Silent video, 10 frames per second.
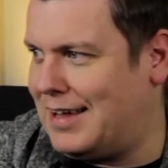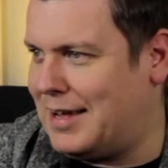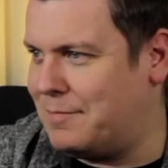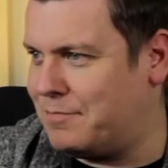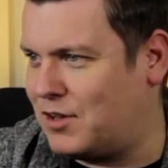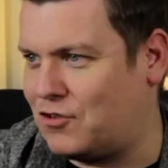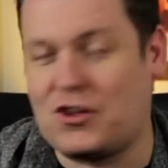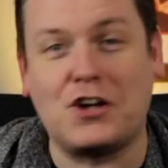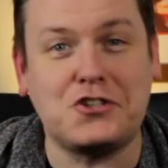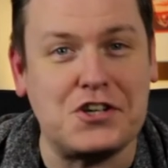um,
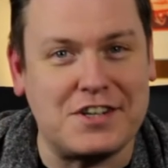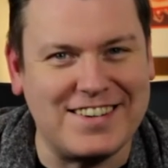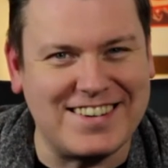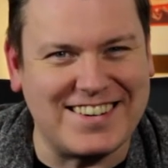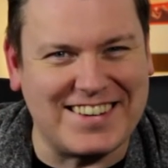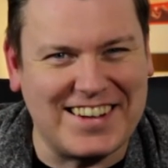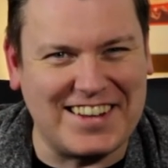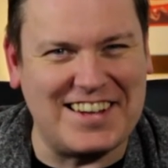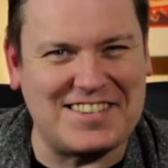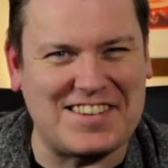discussion,
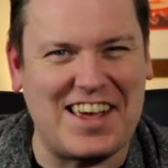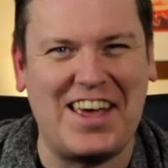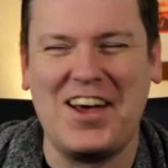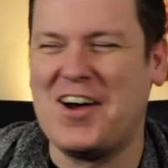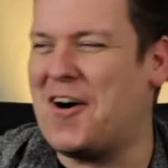let's say,